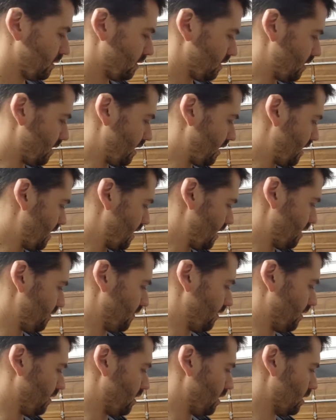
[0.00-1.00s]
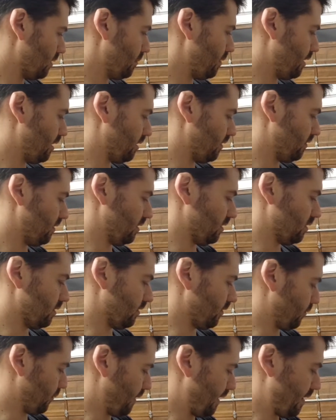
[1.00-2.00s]
They have a long pair of needle
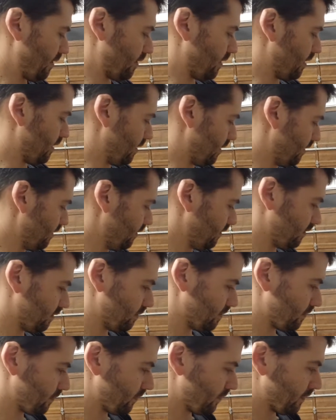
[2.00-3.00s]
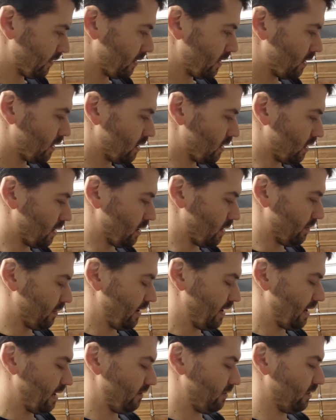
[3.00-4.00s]
nose without cutters.
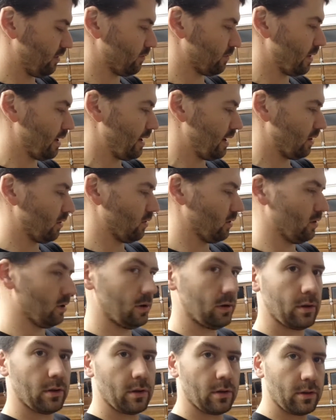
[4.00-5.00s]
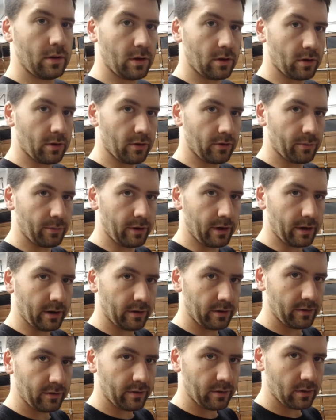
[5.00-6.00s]
They have these right angle needle nose
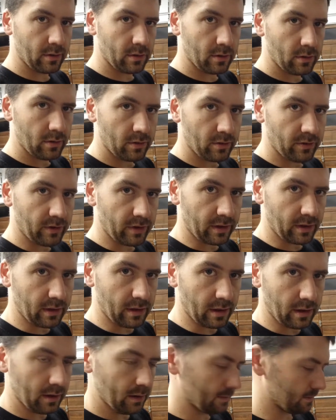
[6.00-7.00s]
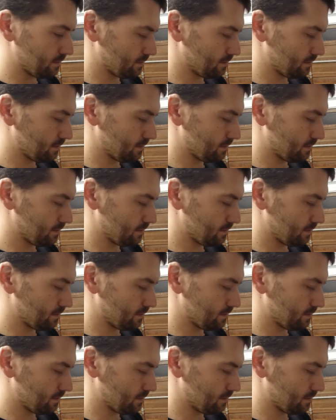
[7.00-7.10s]
pliers, just like that.